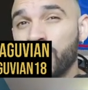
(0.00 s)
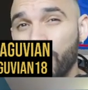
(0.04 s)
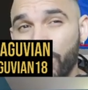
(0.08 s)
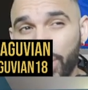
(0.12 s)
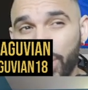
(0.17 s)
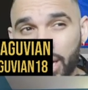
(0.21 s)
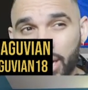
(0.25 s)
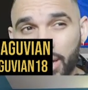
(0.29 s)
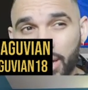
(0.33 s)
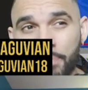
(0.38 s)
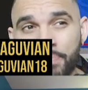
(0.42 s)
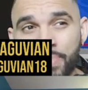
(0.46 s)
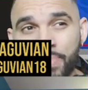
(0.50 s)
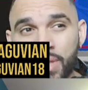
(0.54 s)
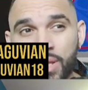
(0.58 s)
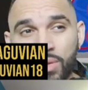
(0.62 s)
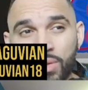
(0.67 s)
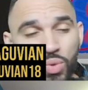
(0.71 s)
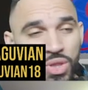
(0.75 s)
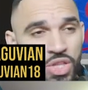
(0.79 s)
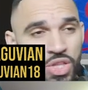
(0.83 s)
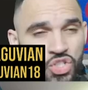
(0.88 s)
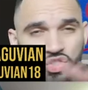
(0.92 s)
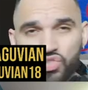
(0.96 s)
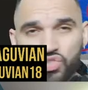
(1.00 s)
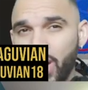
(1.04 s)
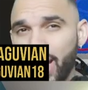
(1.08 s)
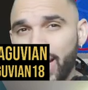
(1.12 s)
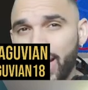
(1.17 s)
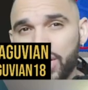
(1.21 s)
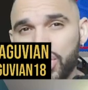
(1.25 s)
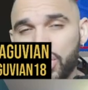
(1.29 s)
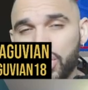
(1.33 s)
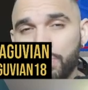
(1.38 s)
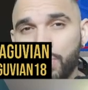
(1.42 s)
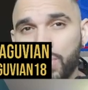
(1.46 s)
the Rena with the strat
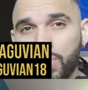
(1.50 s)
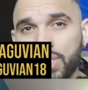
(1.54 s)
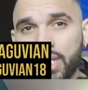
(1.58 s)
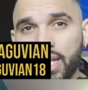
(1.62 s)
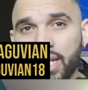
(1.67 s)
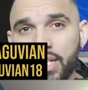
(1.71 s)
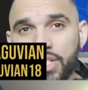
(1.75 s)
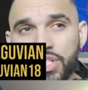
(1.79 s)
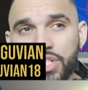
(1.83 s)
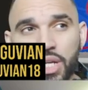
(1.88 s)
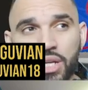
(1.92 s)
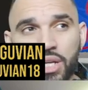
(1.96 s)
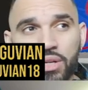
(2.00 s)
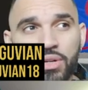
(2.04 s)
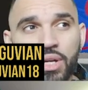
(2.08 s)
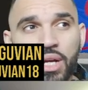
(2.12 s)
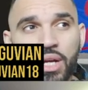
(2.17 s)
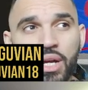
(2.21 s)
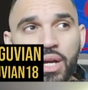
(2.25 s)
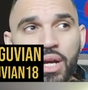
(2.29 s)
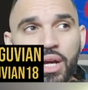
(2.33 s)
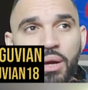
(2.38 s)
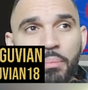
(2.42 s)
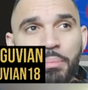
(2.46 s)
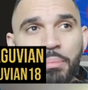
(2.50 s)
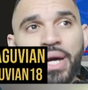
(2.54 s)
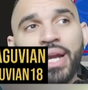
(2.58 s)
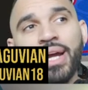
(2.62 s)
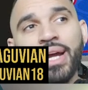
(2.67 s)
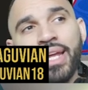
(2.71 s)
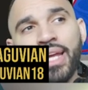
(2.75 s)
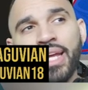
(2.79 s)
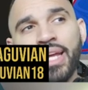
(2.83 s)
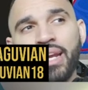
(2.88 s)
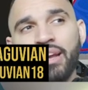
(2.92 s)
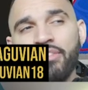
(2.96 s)
I just presented to you. But
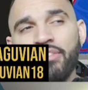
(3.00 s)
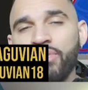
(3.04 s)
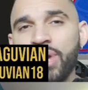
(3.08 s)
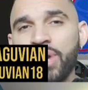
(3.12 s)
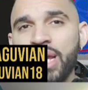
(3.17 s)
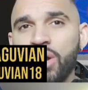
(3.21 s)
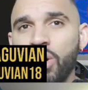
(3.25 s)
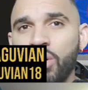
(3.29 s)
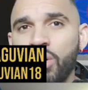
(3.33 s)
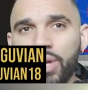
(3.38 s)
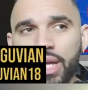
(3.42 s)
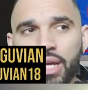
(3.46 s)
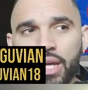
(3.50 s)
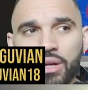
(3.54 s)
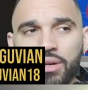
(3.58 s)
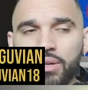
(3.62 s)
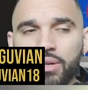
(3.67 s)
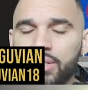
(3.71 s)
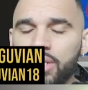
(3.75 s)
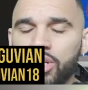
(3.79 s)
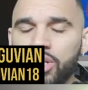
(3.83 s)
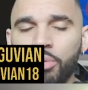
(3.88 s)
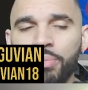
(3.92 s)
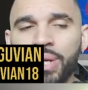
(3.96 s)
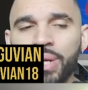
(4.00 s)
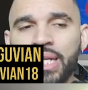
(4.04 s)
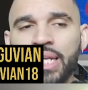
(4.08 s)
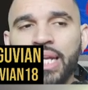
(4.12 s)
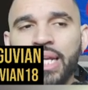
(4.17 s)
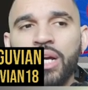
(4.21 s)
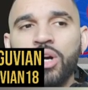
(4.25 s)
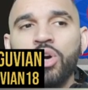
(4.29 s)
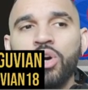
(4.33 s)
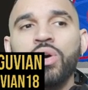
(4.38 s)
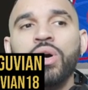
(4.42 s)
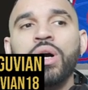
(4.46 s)
again, if we don't get her, no big
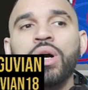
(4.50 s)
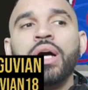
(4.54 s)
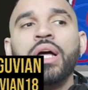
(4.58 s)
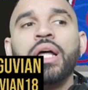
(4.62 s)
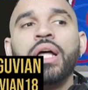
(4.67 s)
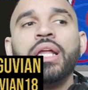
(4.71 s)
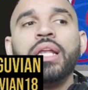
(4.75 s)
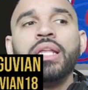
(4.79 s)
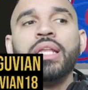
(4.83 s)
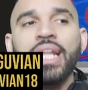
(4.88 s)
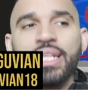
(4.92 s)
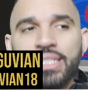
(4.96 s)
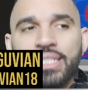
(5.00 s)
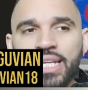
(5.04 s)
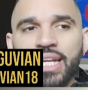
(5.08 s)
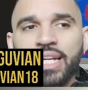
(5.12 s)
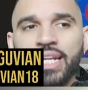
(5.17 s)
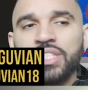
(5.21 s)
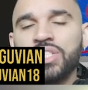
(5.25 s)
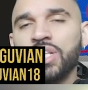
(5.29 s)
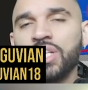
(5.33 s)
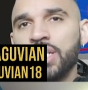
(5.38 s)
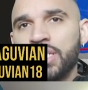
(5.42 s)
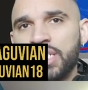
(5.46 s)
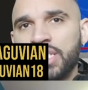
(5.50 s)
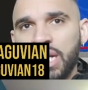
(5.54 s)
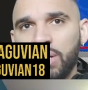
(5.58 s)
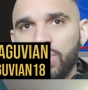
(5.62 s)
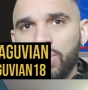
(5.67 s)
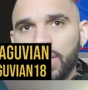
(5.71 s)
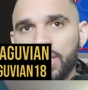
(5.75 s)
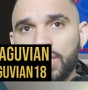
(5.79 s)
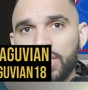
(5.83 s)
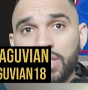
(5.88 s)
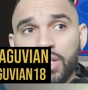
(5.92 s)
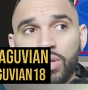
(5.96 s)
deal. Let's get into the tier
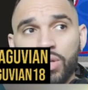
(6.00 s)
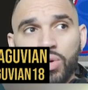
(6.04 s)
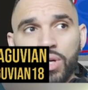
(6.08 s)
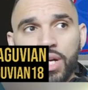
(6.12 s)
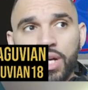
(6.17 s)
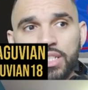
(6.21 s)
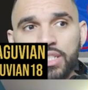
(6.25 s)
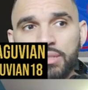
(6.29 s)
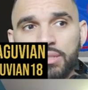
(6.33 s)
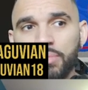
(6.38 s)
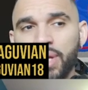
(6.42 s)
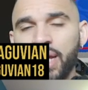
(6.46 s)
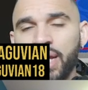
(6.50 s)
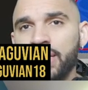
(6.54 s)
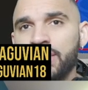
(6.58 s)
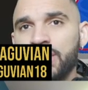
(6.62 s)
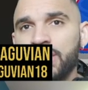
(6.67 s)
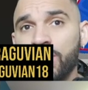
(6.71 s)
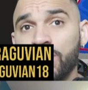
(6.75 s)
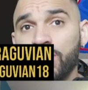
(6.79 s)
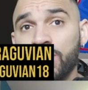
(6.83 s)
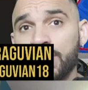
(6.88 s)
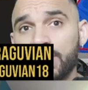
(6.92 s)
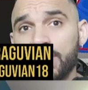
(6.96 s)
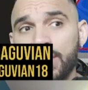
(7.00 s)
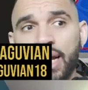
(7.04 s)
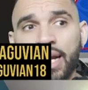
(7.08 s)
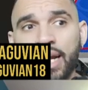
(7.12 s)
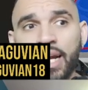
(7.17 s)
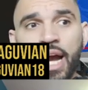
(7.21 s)
list, little custom-made tier list that I